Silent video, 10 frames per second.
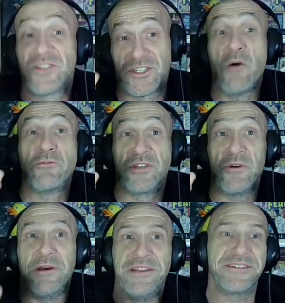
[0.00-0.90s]
Don't do
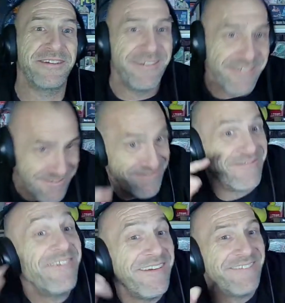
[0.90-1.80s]
it.
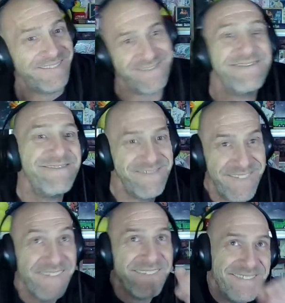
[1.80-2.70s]
No, no, no, no,
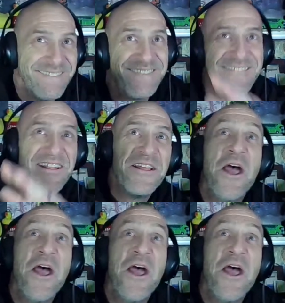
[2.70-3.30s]
don't eat that, don't eat that.